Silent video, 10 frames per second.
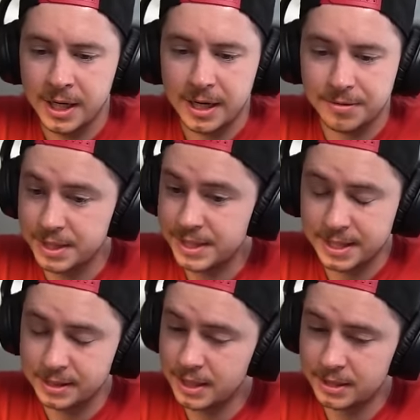I was going to say
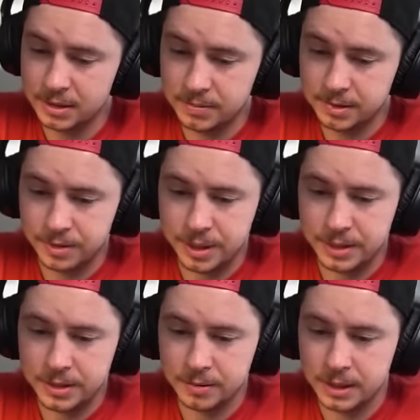Lalo, but there ain't
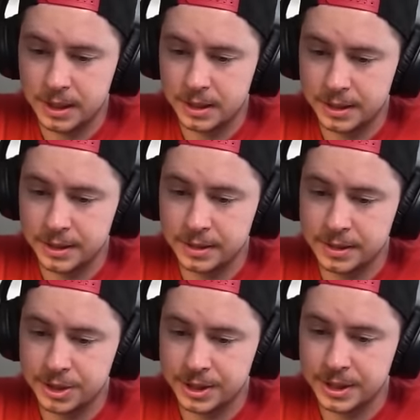no law here.
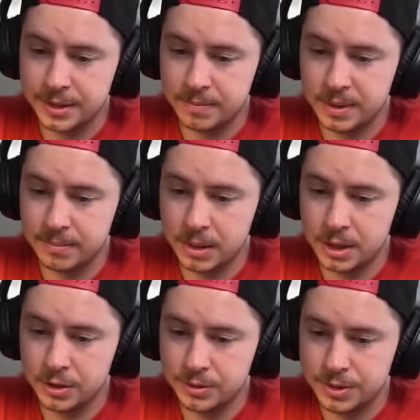It's just nothing but
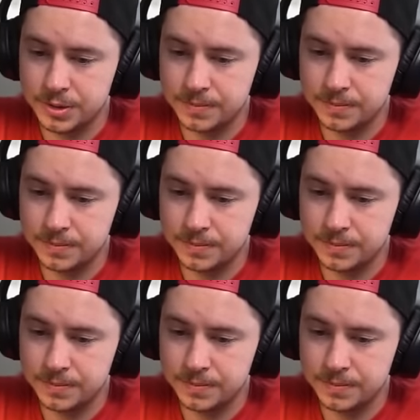balloons.